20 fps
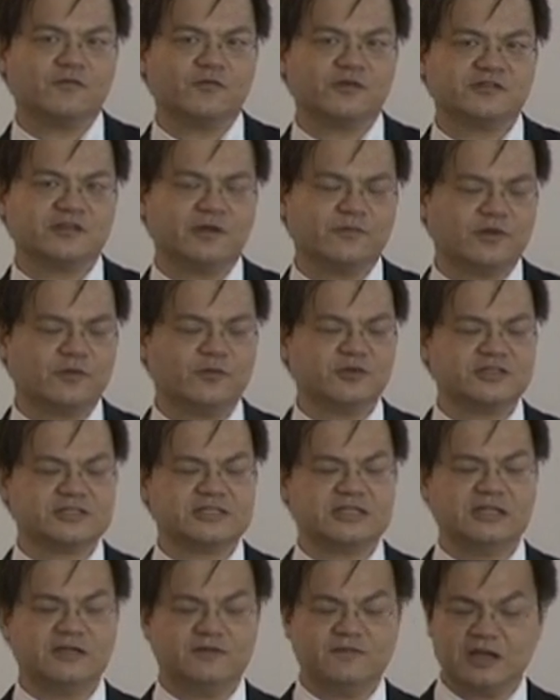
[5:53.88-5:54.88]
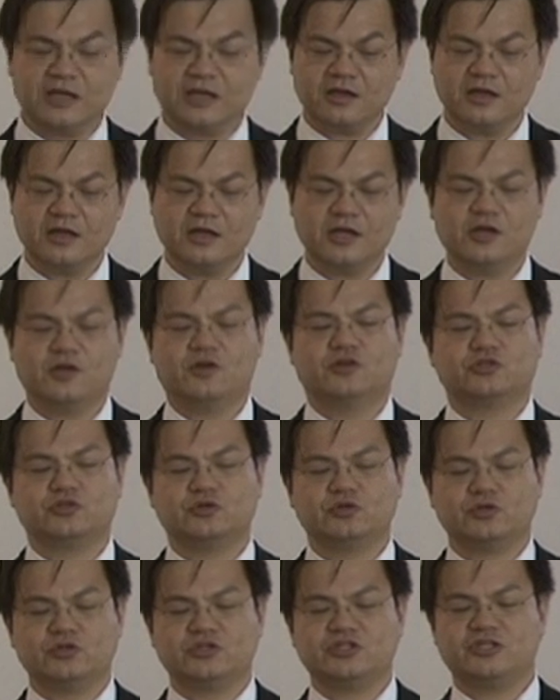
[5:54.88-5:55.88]
something which is living,
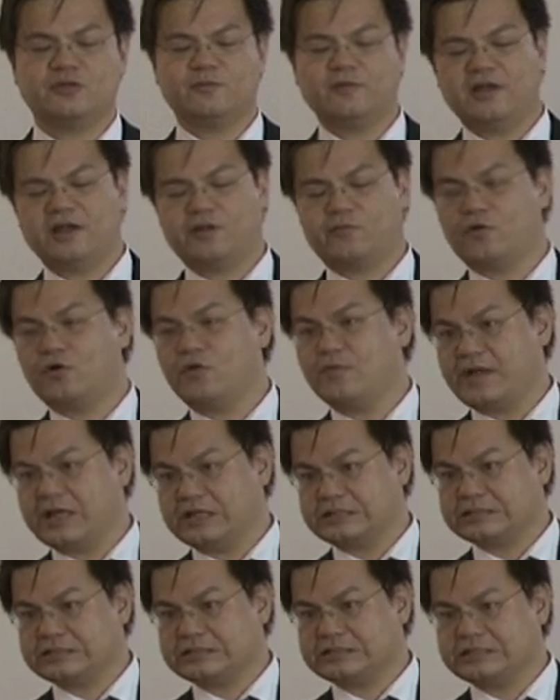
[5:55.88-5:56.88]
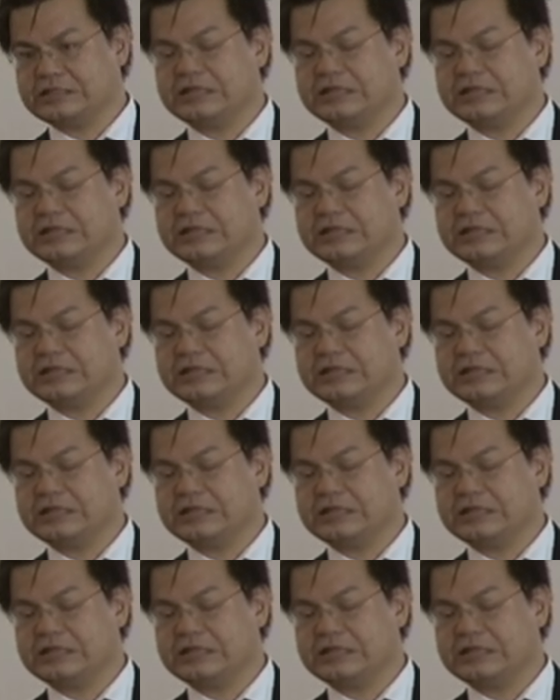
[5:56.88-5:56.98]
to stimulate romance